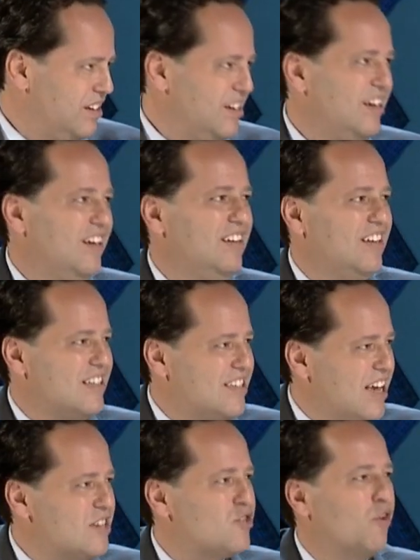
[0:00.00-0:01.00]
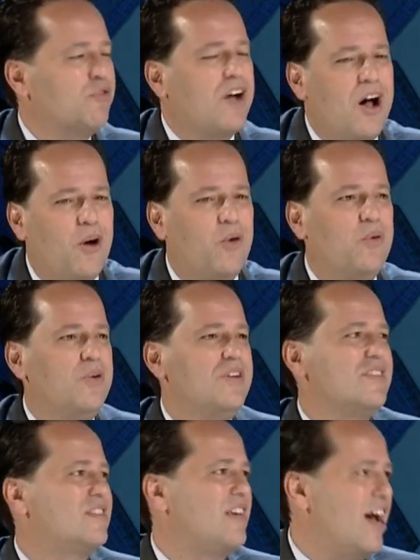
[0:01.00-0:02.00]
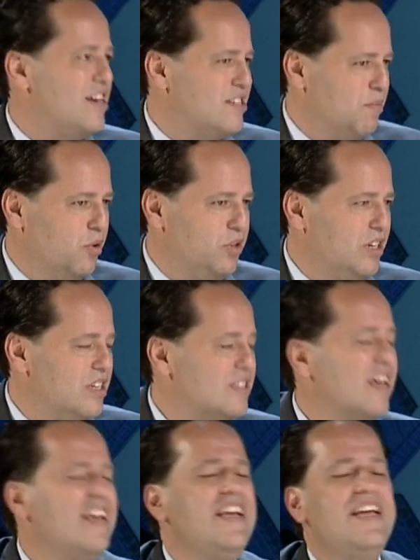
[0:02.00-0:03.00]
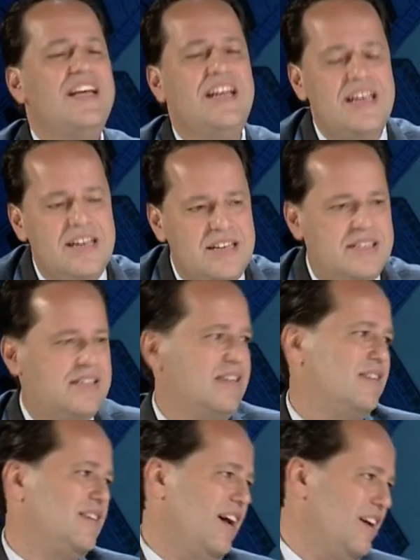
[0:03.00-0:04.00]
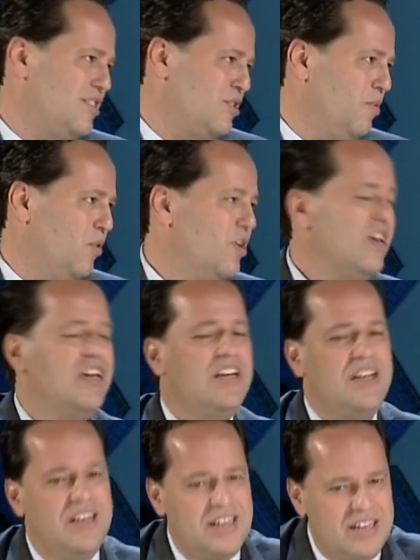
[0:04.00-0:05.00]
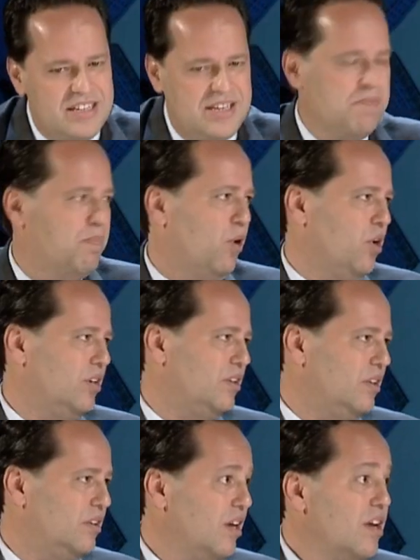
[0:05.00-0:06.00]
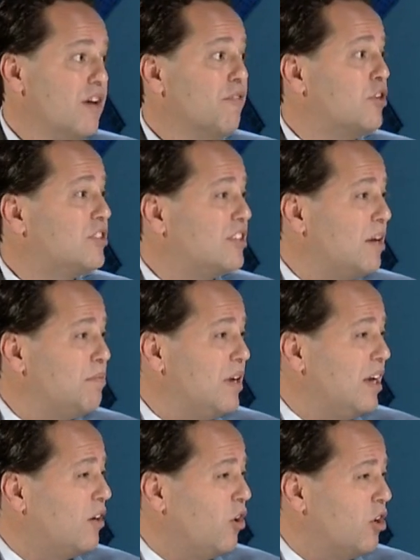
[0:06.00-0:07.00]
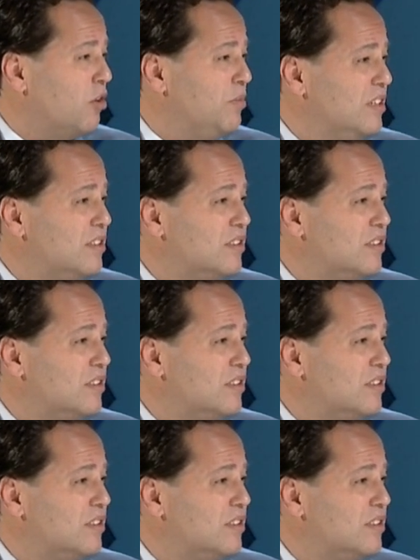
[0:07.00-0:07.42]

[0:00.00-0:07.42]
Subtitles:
in the sense of how sizable it is. It is sizable. It is important. For some economies,